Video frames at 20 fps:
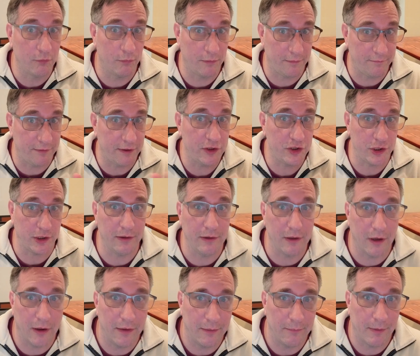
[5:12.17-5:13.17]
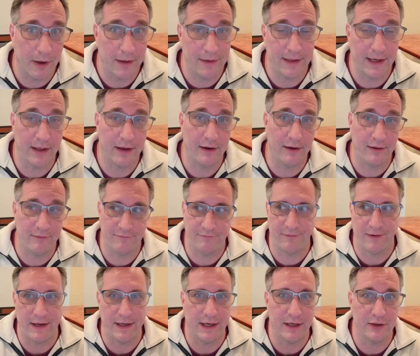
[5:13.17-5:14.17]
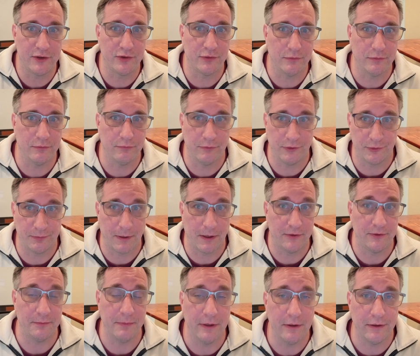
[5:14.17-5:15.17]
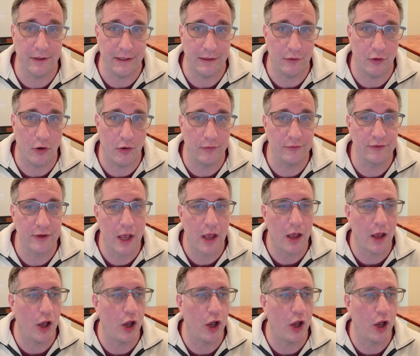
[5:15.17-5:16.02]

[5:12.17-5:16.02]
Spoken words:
revision of the Montana financial responsibility laws